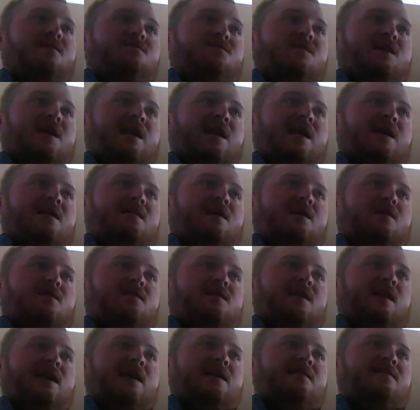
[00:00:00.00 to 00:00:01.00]
Vienna, the
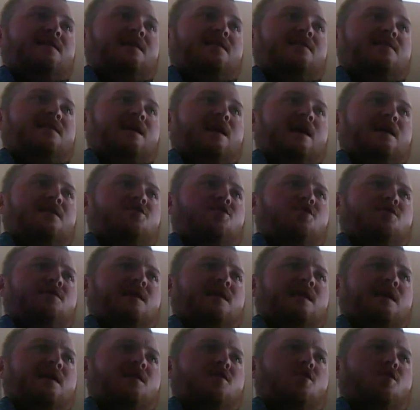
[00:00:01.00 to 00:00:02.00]
United States said on
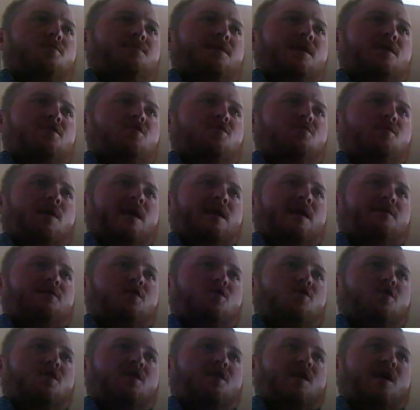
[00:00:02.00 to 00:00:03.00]
Thursday that it hopes a new round of
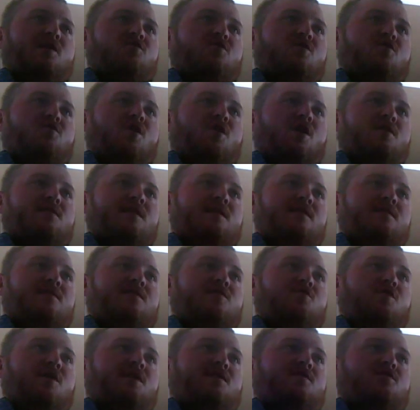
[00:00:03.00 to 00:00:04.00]
international talks in
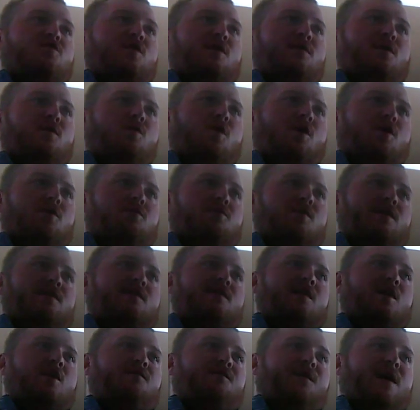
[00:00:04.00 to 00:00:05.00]
Syria's civil war would
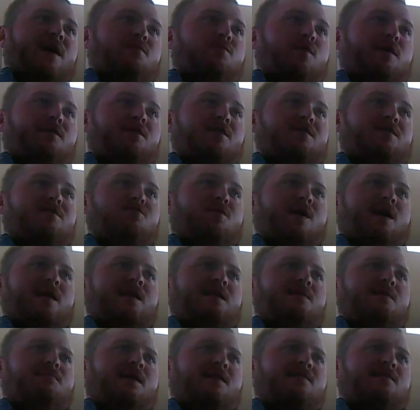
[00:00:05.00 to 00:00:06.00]
clarify whether Tehran
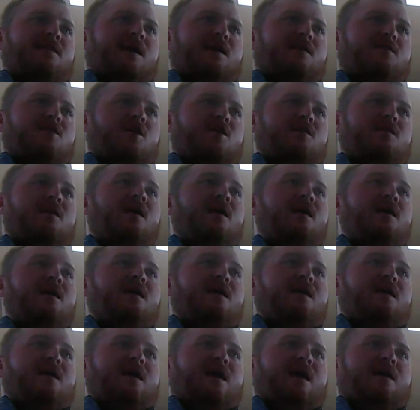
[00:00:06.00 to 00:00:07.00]
and Moscow could
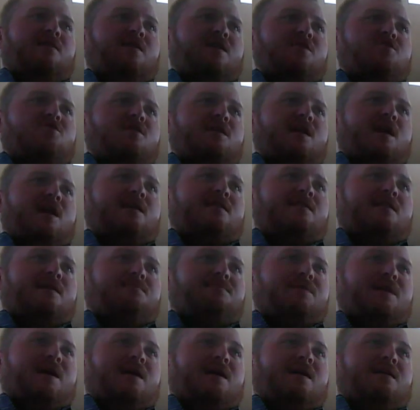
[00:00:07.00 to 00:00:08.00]
eventually
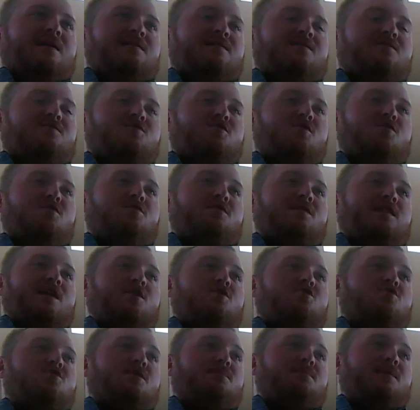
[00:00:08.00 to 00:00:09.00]
accept the new
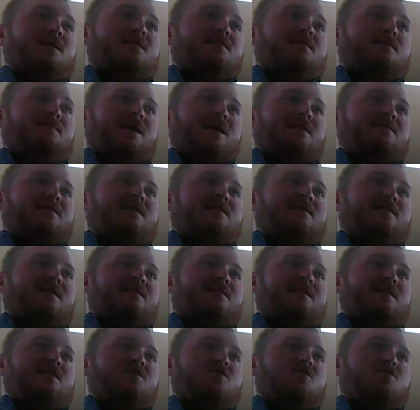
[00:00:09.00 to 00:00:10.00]
leadership in Damascus, as
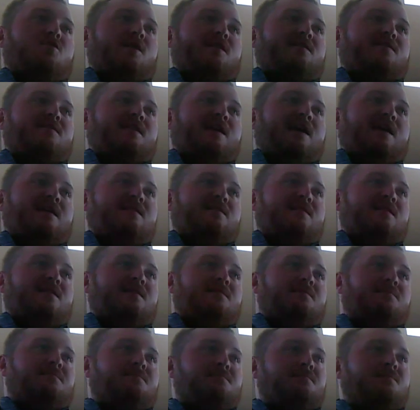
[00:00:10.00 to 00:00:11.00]
senior U.S. said.
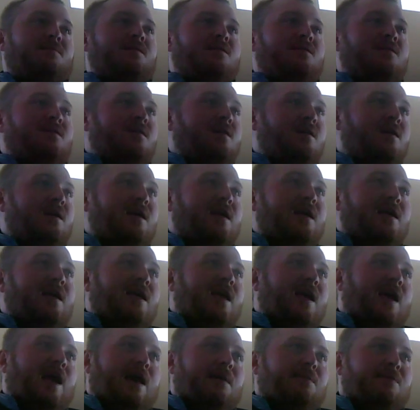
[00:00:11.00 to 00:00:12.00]

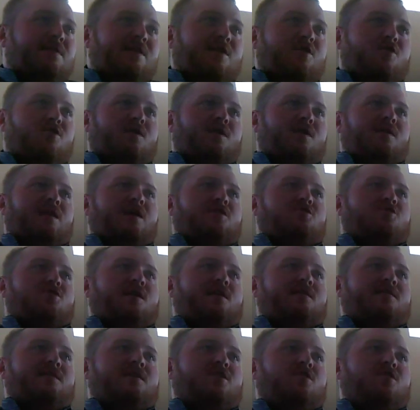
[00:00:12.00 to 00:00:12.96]
Amnesty International has